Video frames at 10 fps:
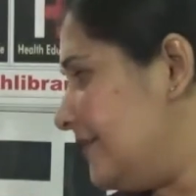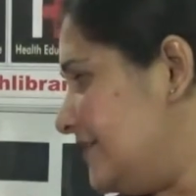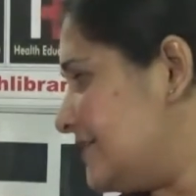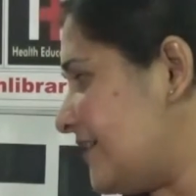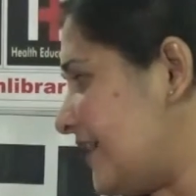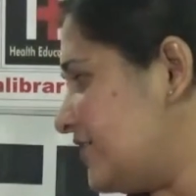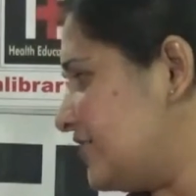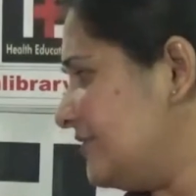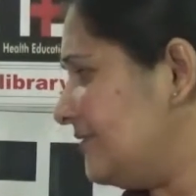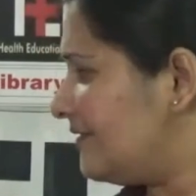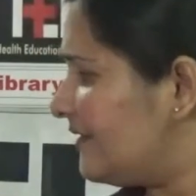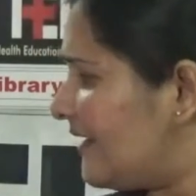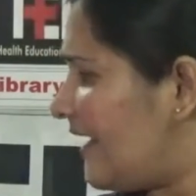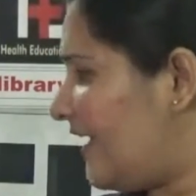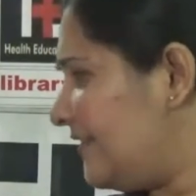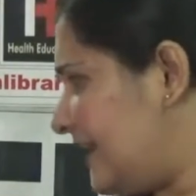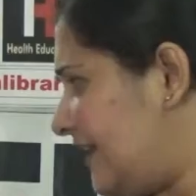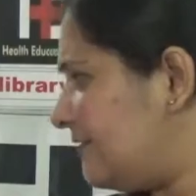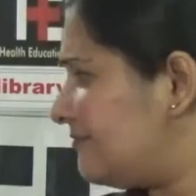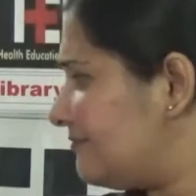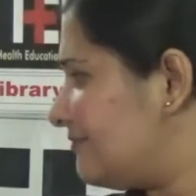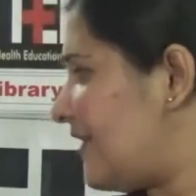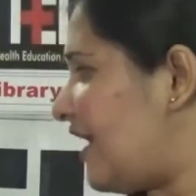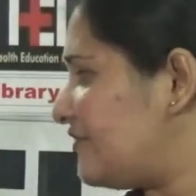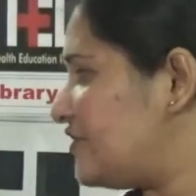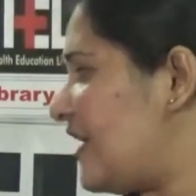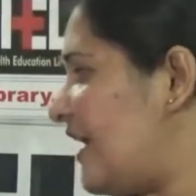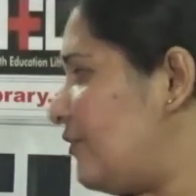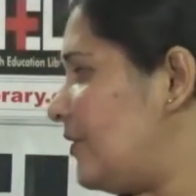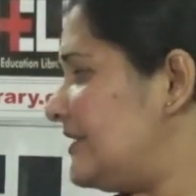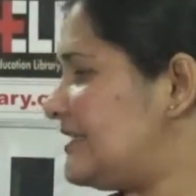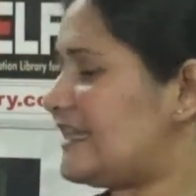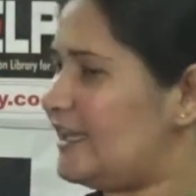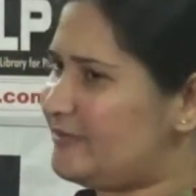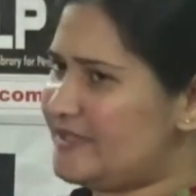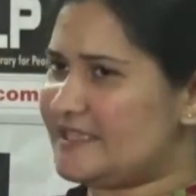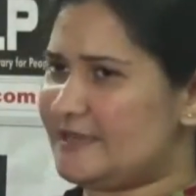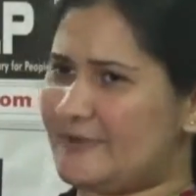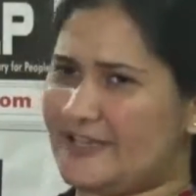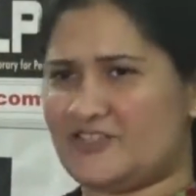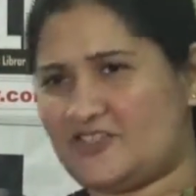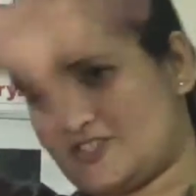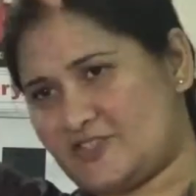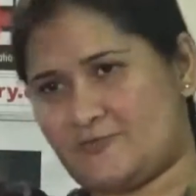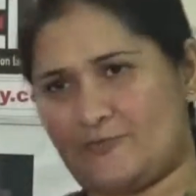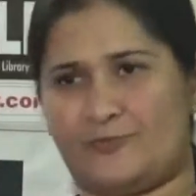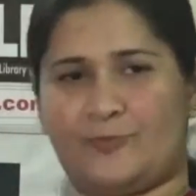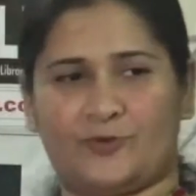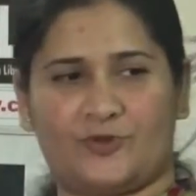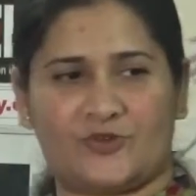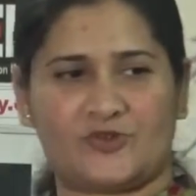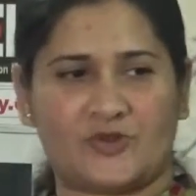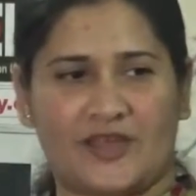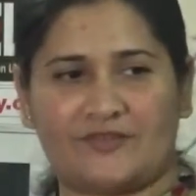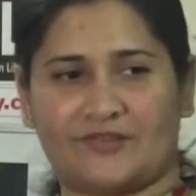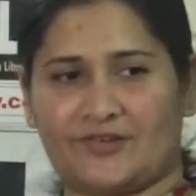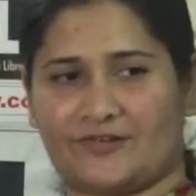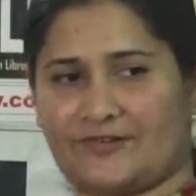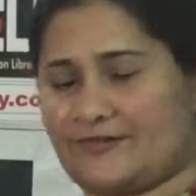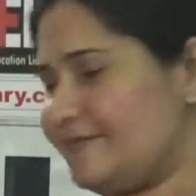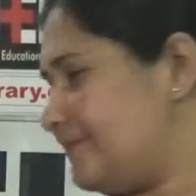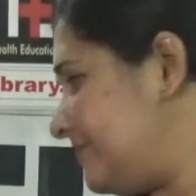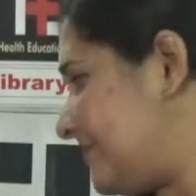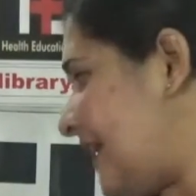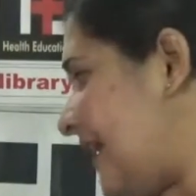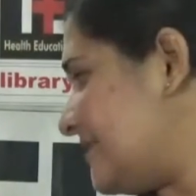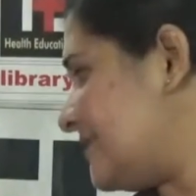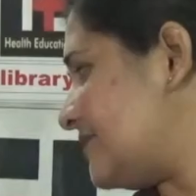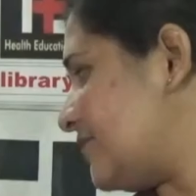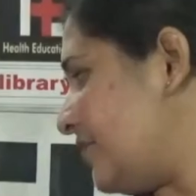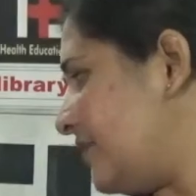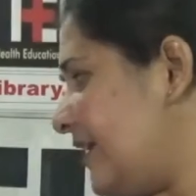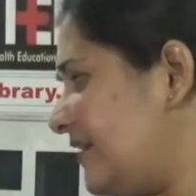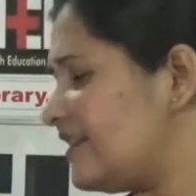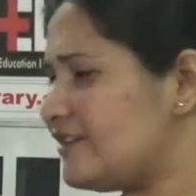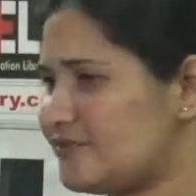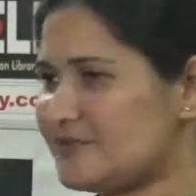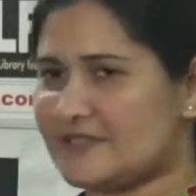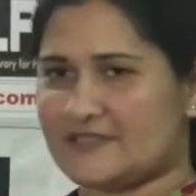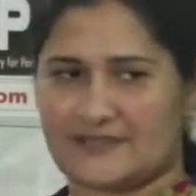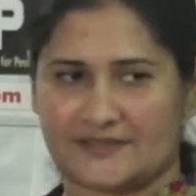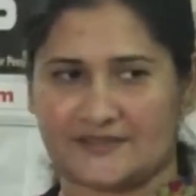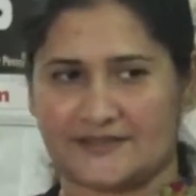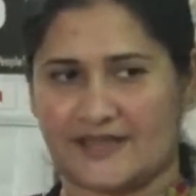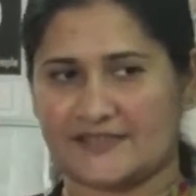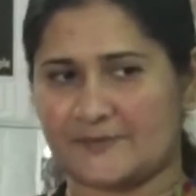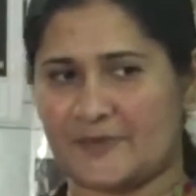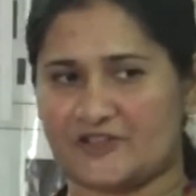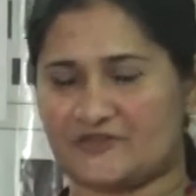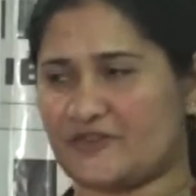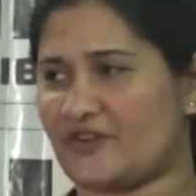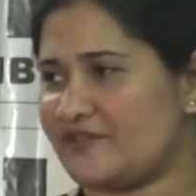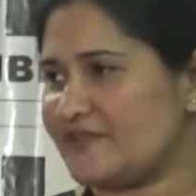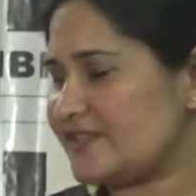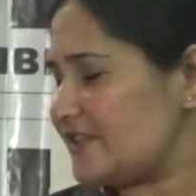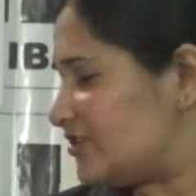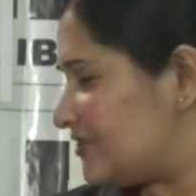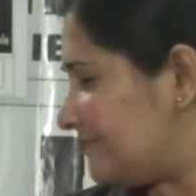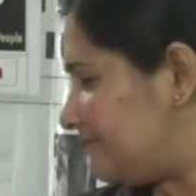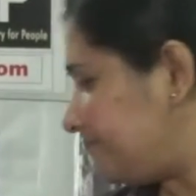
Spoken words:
interaction? And then after you have all these elements in place, just put those together as a story and then use it as a part of a conversation.